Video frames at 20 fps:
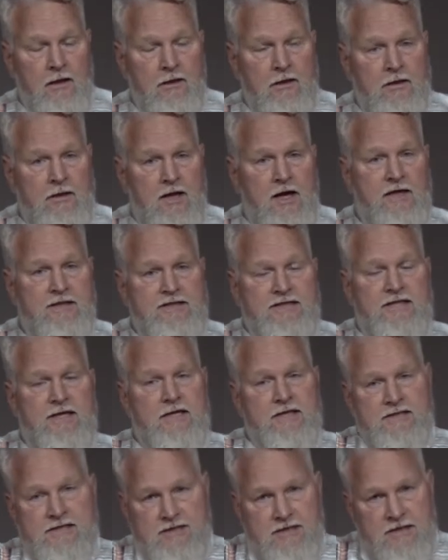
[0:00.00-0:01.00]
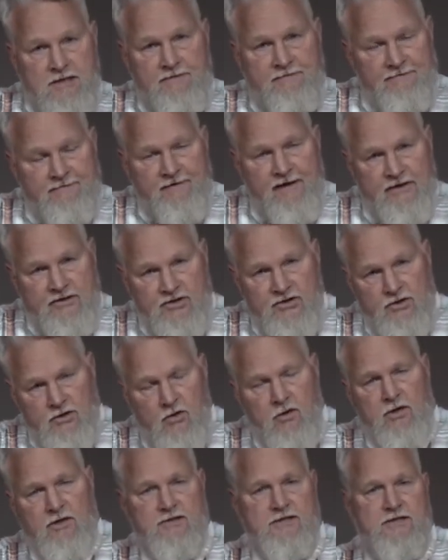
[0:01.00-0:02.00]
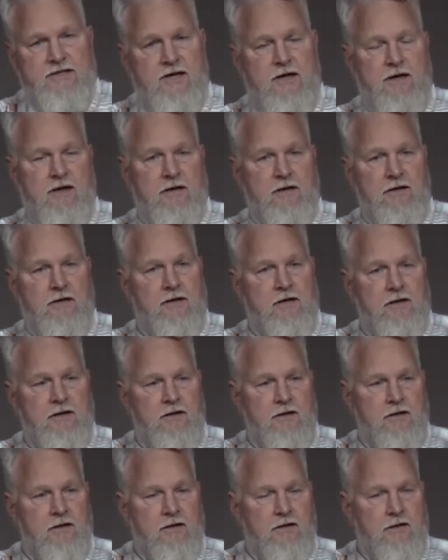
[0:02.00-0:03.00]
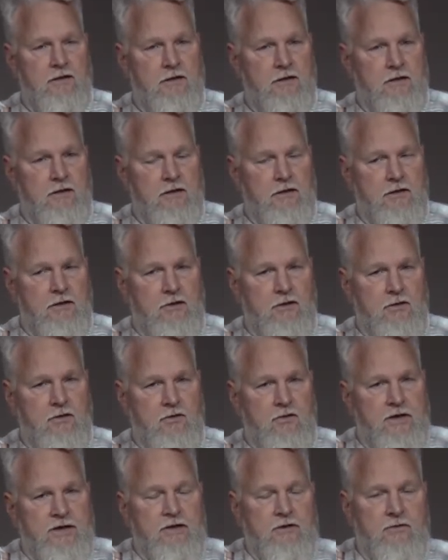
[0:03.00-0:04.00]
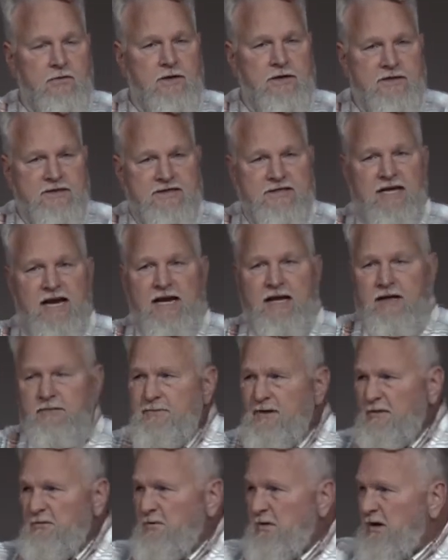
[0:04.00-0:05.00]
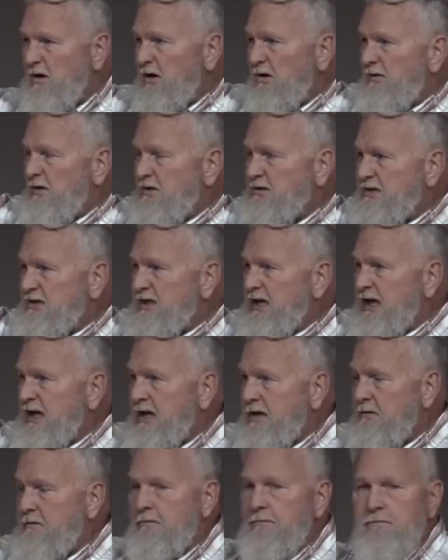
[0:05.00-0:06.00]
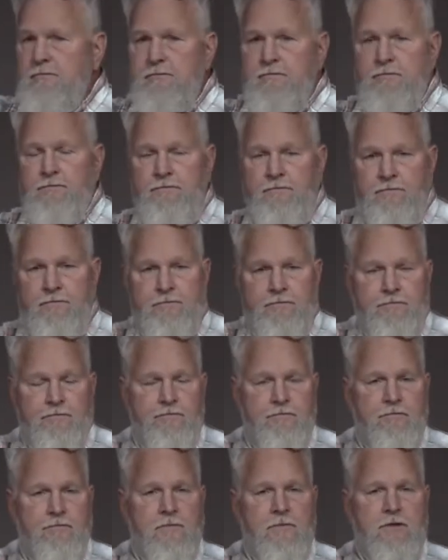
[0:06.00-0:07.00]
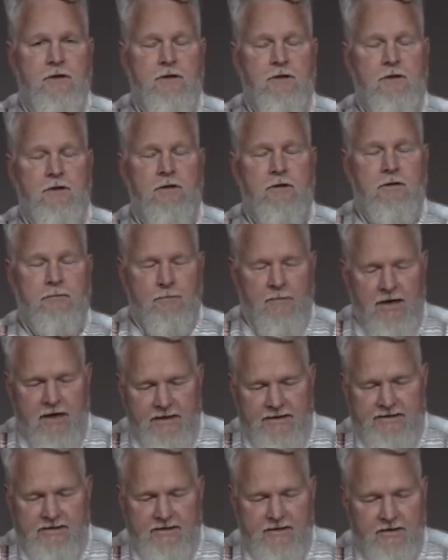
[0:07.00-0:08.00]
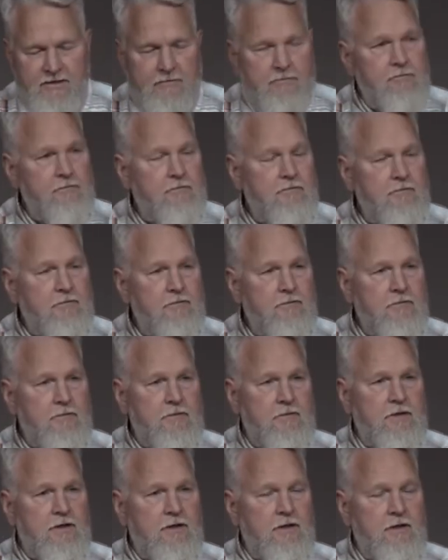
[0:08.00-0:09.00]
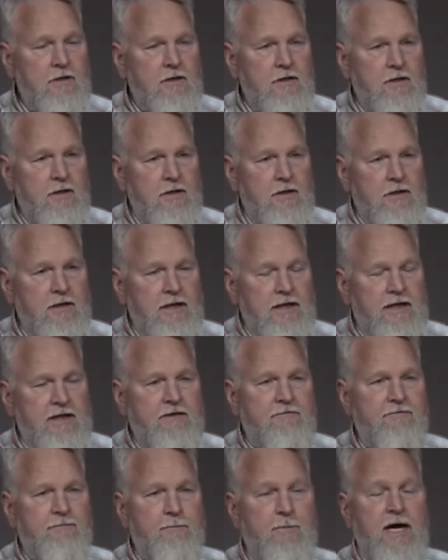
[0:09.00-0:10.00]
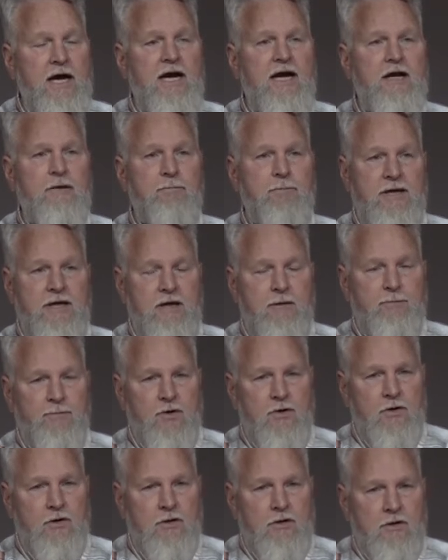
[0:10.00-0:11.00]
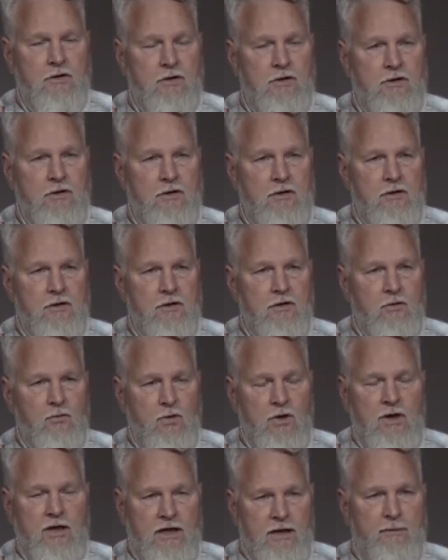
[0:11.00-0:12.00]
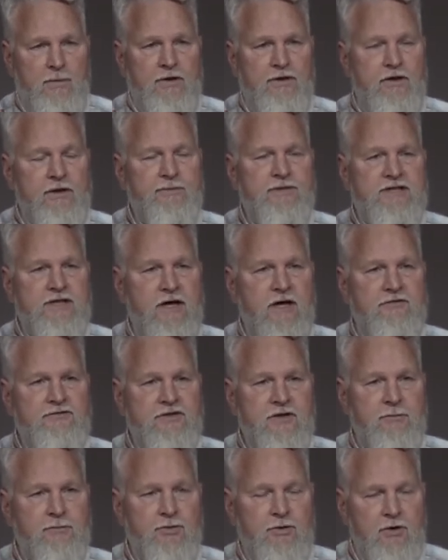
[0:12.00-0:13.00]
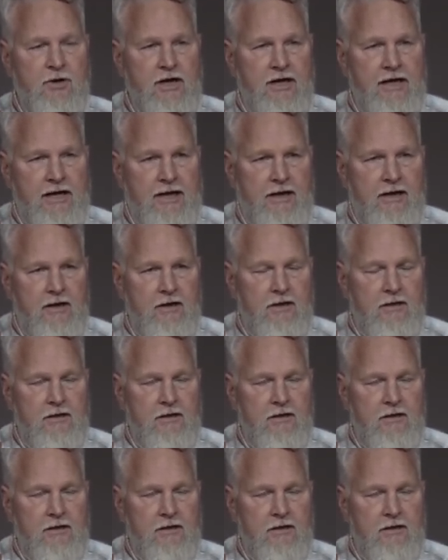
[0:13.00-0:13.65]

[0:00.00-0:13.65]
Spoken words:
God says, confess your sin. Quit saying to the world their sin. My sin. If my people will humble themselves and pray